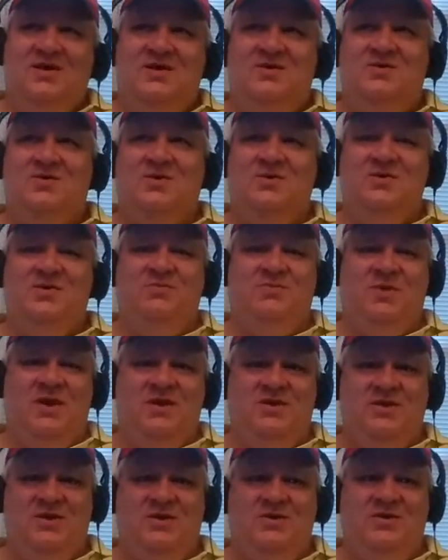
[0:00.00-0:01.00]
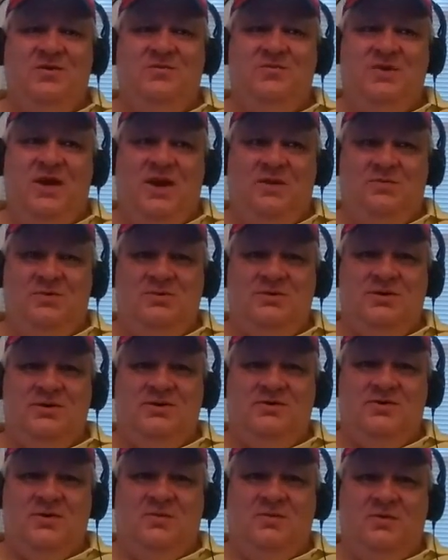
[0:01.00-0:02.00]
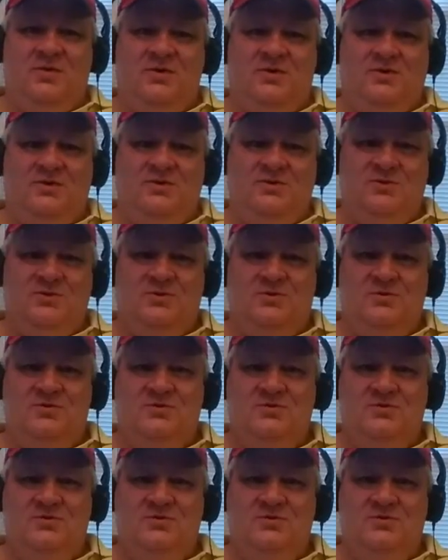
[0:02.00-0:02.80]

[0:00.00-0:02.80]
you've dabbled in some of the local,